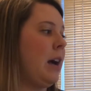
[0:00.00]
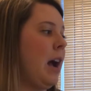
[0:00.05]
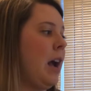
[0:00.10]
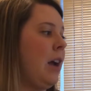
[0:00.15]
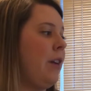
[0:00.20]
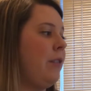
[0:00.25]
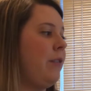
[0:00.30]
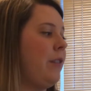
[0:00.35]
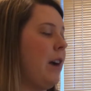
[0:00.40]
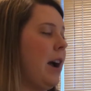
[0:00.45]

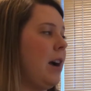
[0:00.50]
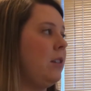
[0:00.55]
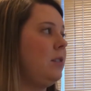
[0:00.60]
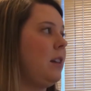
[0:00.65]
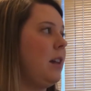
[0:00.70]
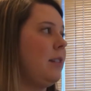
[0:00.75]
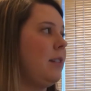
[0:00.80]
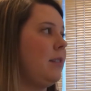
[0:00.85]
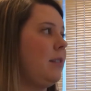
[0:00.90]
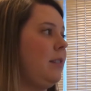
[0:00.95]
I
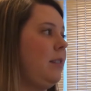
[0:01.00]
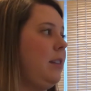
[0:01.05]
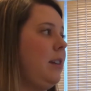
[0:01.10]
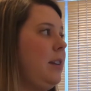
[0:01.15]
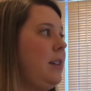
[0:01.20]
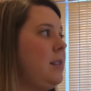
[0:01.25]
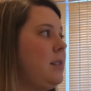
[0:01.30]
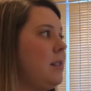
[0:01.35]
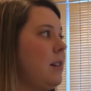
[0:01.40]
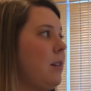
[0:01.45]
found
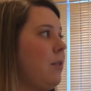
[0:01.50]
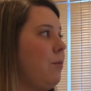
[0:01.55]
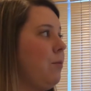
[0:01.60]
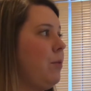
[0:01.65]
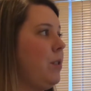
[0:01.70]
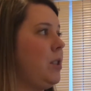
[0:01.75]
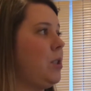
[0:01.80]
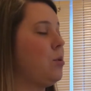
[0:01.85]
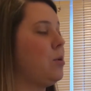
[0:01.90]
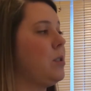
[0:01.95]
these
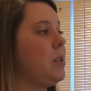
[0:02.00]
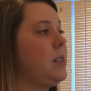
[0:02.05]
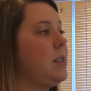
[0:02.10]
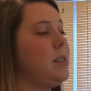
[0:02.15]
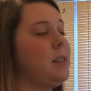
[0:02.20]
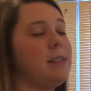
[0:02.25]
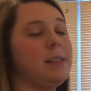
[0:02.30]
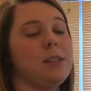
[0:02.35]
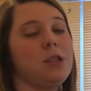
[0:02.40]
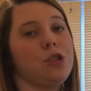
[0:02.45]

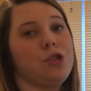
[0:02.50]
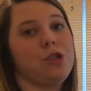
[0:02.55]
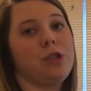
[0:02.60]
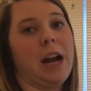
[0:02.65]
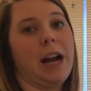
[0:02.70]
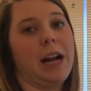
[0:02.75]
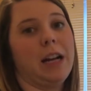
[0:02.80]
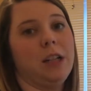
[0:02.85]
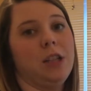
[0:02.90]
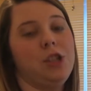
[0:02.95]
resources and
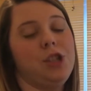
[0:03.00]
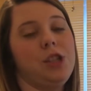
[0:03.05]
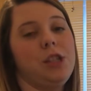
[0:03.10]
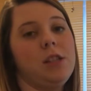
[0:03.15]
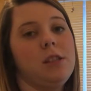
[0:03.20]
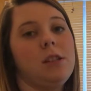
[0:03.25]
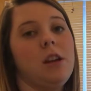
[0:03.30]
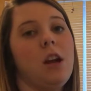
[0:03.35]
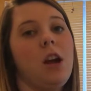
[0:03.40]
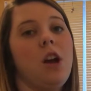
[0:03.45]

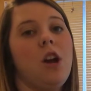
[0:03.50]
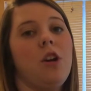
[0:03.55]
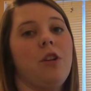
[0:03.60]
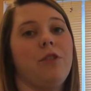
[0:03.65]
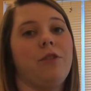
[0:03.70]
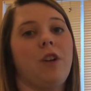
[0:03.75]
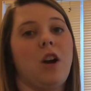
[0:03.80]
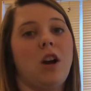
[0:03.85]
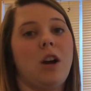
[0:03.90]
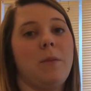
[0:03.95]
strategies
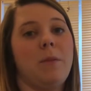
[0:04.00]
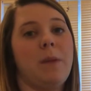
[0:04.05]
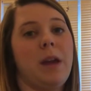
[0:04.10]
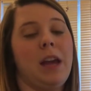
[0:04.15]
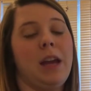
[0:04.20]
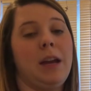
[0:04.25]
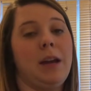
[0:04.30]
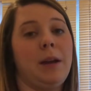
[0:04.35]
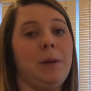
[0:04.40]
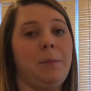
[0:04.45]
from
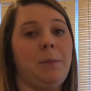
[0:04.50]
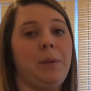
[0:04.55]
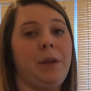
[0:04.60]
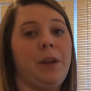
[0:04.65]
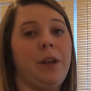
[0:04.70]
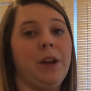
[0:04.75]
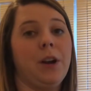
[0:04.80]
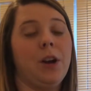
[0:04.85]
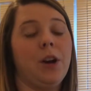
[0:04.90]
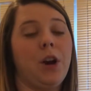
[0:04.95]
a
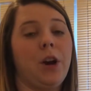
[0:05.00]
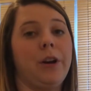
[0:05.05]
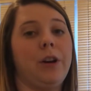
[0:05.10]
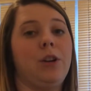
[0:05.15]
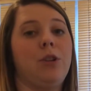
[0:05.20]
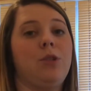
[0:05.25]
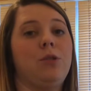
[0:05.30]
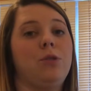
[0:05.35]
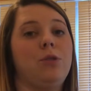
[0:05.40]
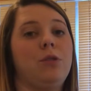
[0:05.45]
peer
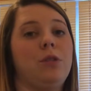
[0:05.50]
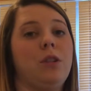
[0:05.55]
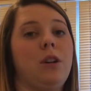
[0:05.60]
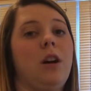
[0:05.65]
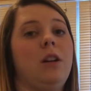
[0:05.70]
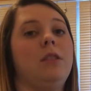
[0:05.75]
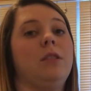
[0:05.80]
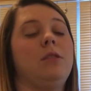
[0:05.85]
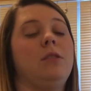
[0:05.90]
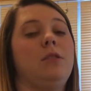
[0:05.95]
article
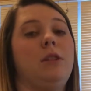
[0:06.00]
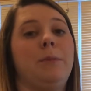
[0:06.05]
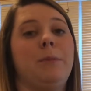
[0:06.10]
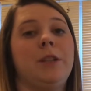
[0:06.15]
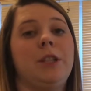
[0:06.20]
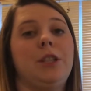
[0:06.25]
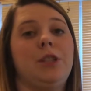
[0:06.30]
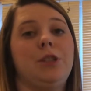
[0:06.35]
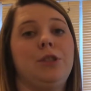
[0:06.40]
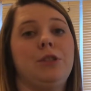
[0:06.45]
on the
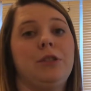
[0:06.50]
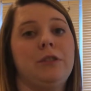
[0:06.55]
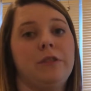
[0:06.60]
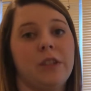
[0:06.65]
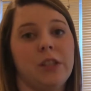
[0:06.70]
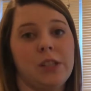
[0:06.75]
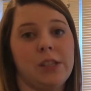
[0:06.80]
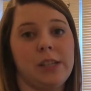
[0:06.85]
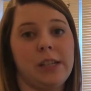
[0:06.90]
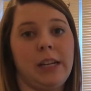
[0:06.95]
Liberty
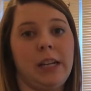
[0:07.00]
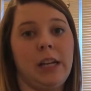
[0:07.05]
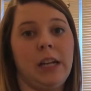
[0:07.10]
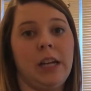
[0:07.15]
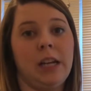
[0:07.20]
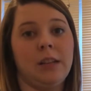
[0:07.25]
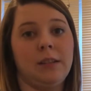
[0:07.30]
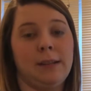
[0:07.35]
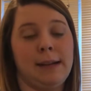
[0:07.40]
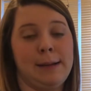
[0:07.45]

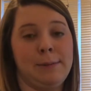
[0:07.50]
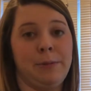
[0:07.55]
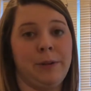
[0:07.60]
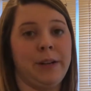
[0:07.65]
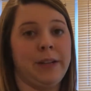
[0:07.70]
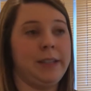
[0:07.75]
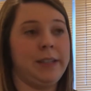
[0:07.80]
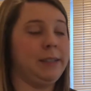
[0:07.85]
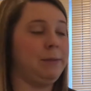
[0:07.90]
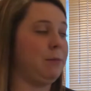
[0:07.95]
University
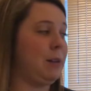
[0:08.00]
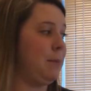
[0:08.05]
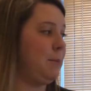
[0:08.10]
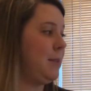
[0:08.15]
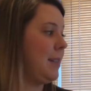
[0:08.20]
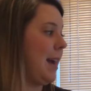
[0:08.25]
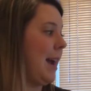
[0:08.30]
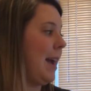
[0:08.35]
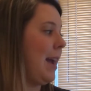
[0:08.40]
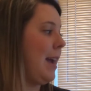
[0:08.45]
Library
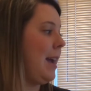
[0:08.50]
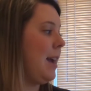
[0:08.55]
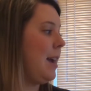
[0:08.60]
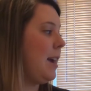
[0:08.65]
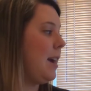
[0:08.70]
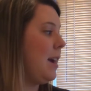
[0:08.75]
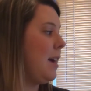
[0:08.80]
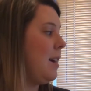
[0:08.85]
website.